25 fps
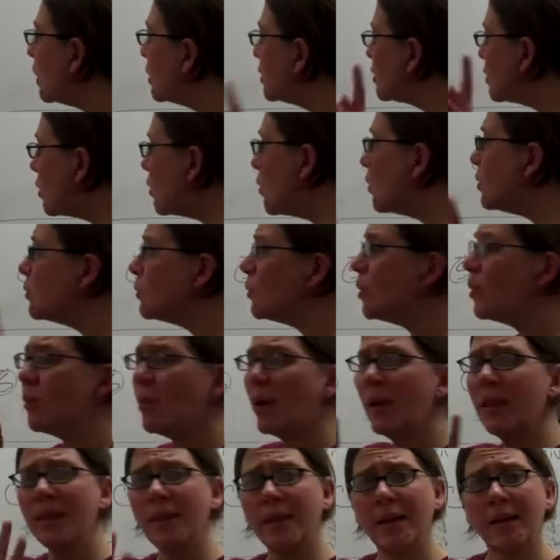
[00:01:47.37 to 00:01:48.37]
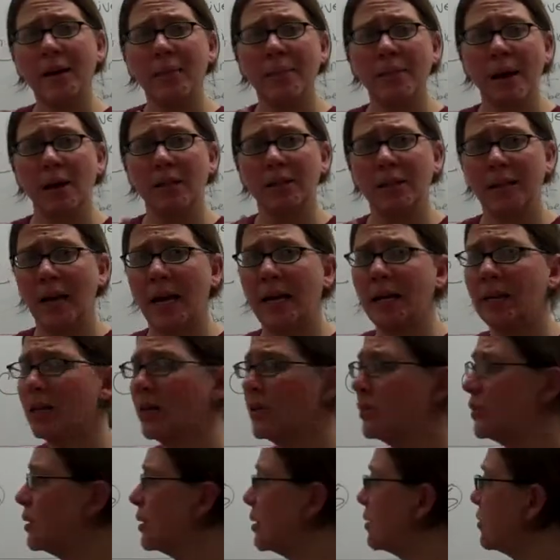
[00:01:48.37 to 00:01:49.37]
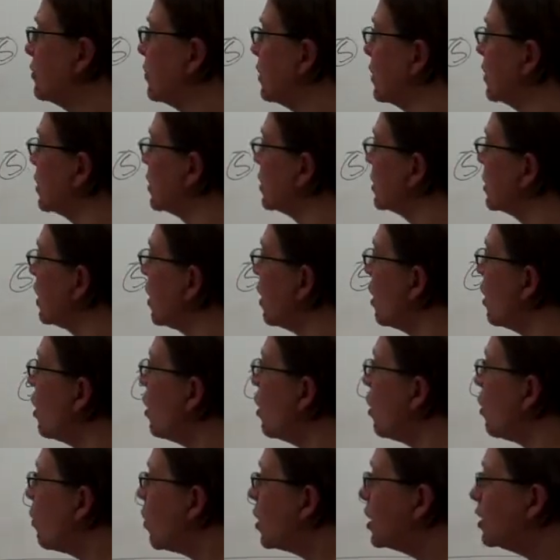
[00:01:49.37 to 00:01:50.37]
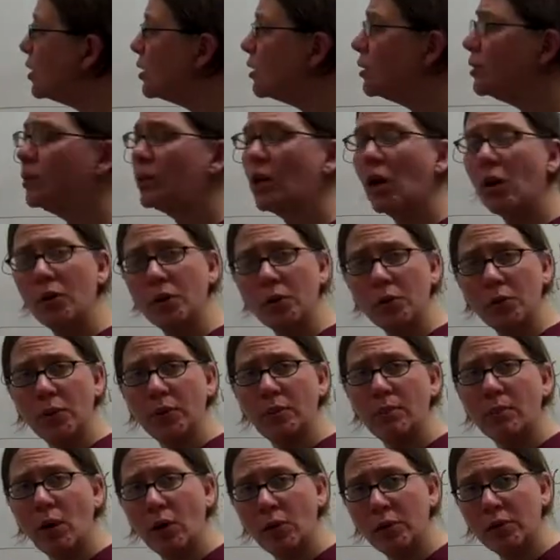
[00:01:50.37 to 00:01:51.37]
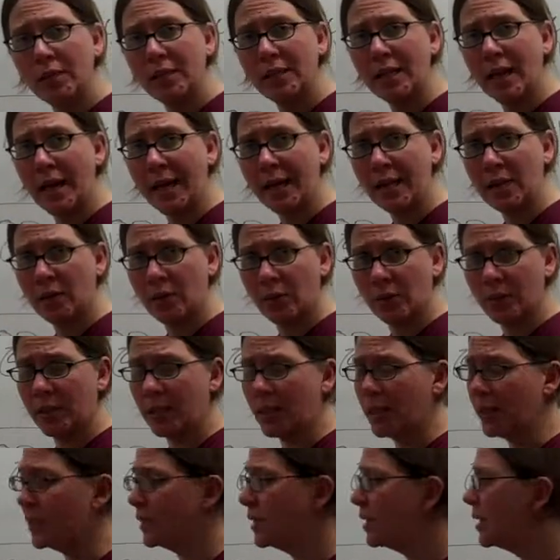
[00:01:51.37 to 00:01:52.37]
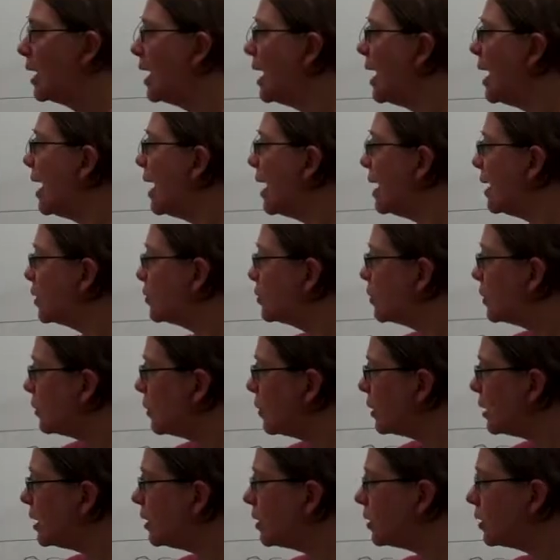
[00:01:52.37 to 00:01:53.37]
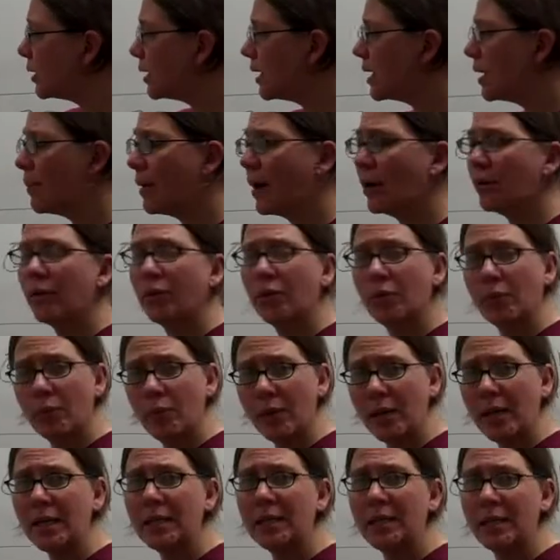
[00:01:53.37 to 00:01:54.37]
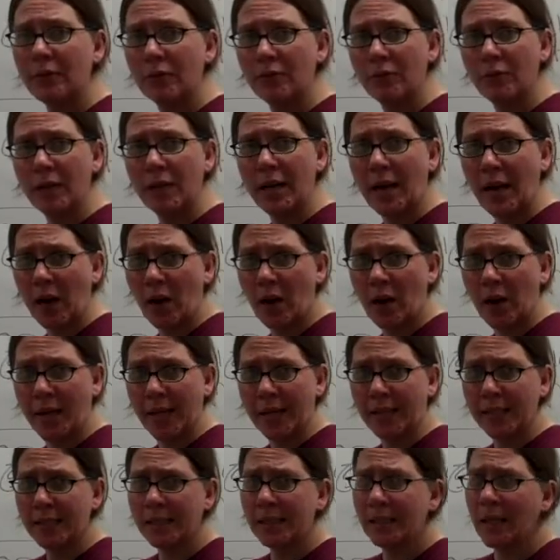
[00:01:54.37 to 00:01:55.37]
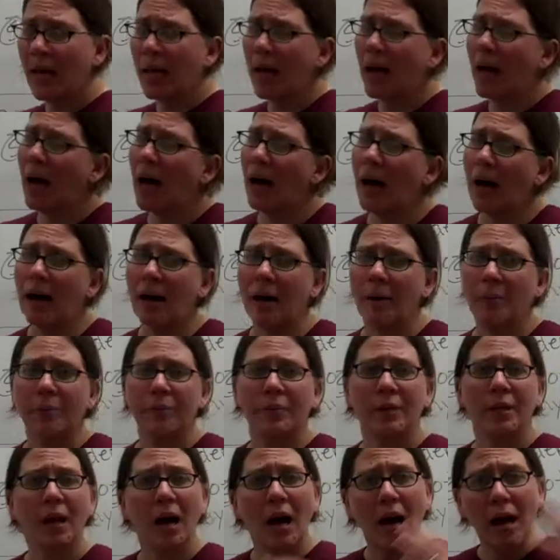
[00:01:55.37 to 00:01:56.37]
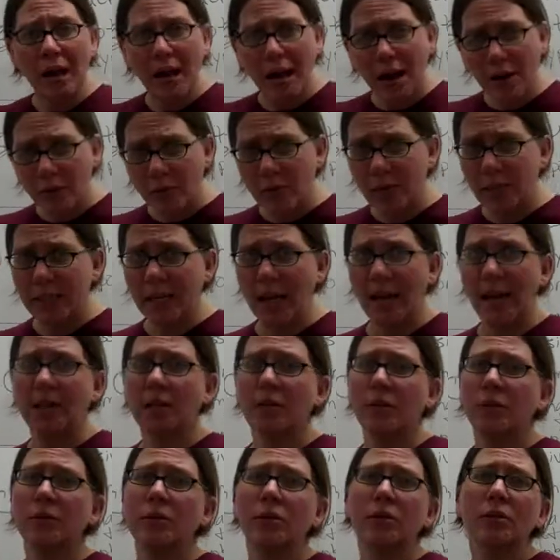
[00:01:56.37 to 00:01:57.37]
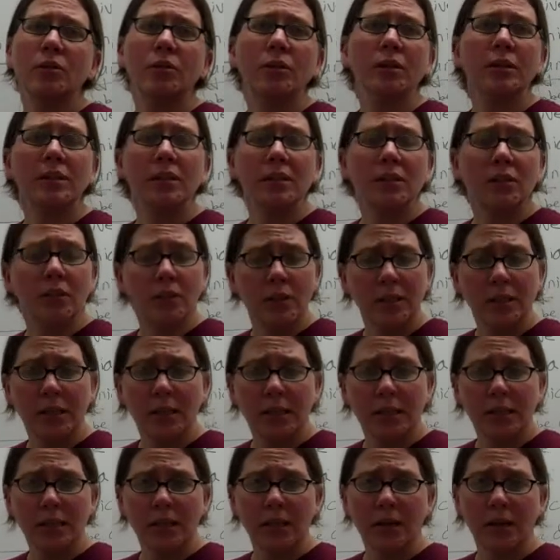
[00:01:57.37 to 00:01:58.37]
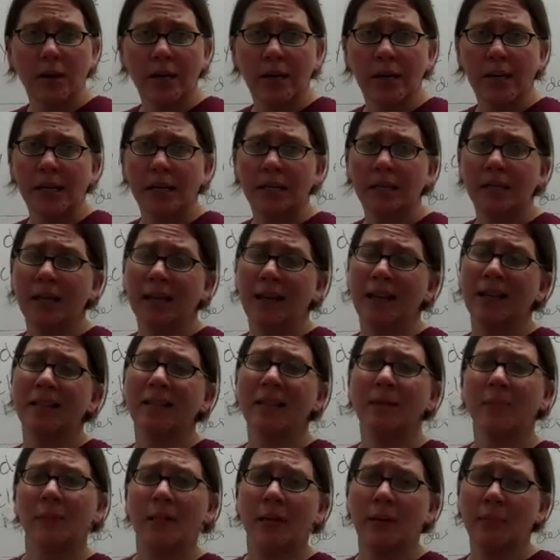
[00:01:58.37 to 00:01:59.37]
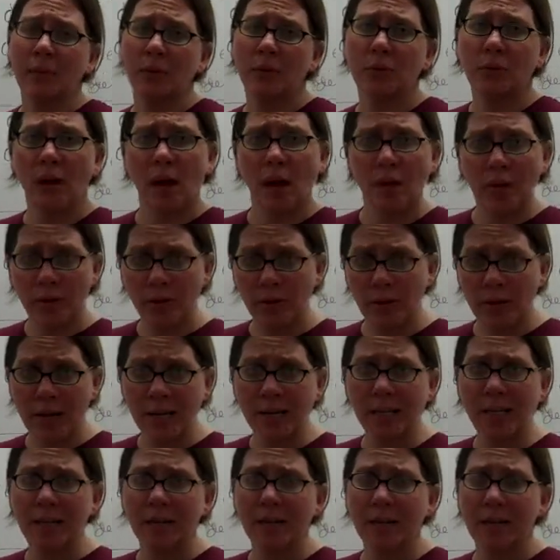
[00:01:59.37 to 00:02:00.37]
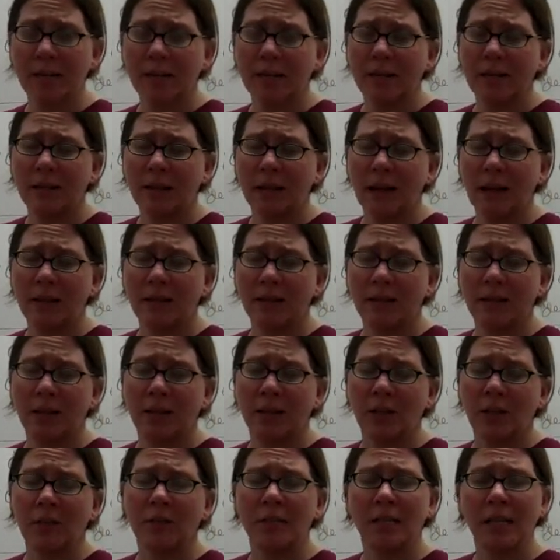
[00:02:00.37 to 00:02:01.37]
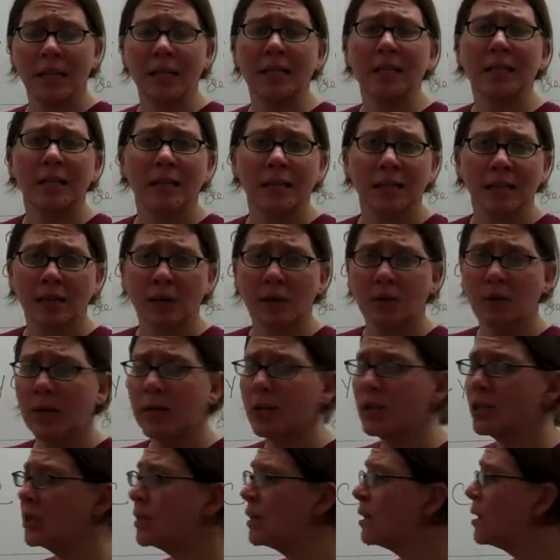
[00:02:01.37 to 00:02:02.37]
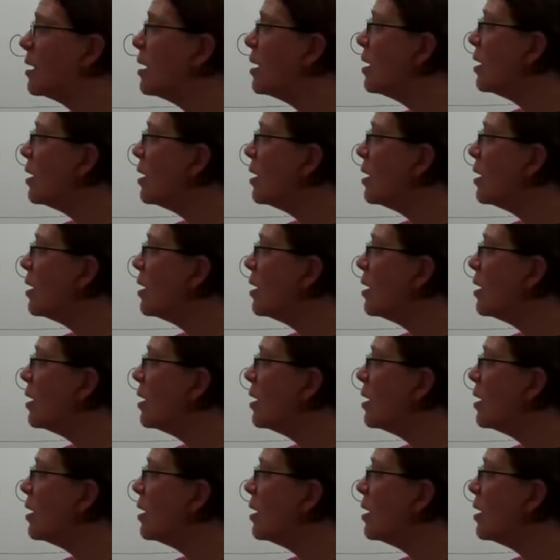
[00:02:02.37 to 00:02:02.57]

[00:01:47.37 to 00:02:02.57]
So one thing about diagnosis first. What you'll notice with most diagnoses is we really look at about three different areas. Not every diagnosis looks at these areas, and sometimes there's other things that you have to take into consideration.